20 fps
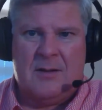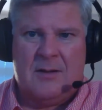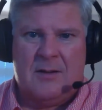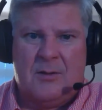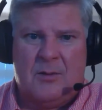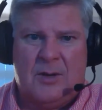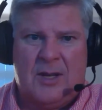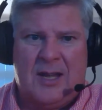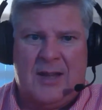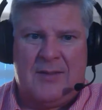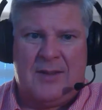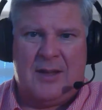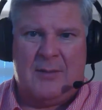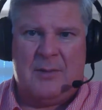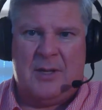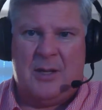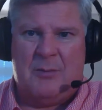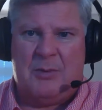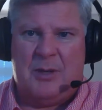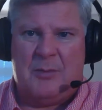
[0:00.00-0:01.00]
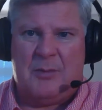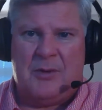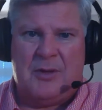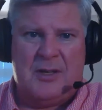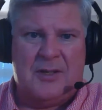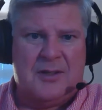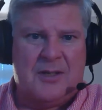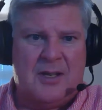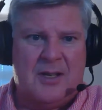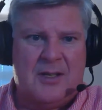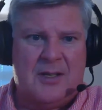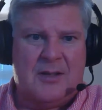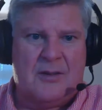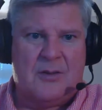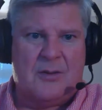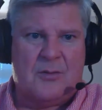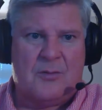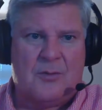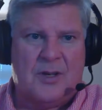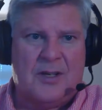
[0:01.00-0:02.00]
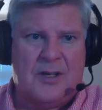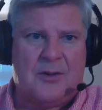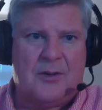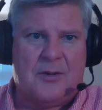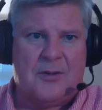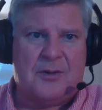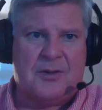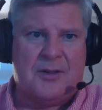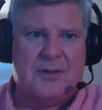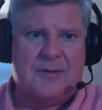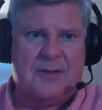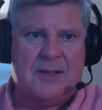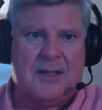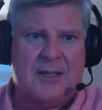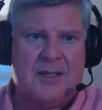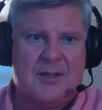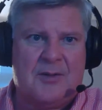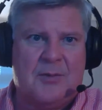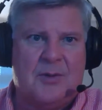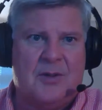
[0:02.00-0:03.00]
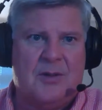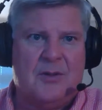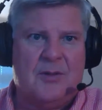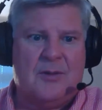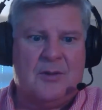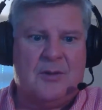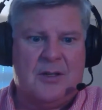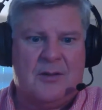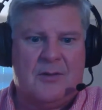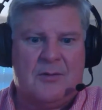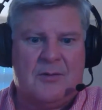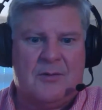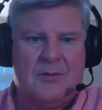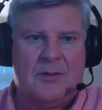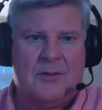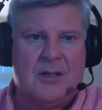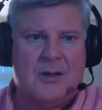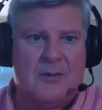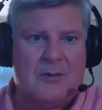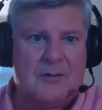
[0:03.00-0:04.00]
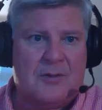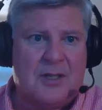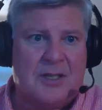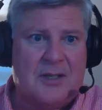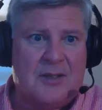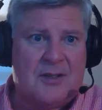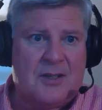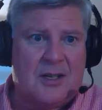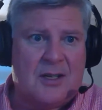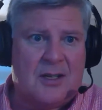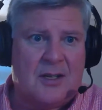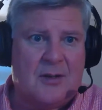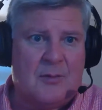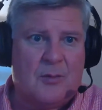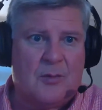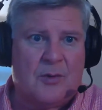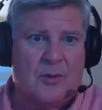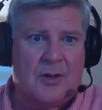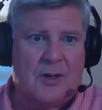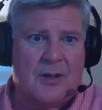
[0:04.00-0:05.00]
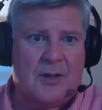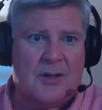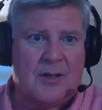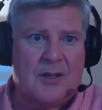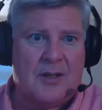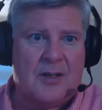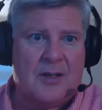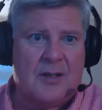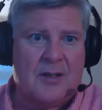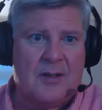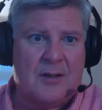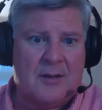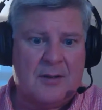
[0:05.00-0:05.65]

Do we have that many people these days that don't read cursive? I guess we do. They don't teach that anymore, I think.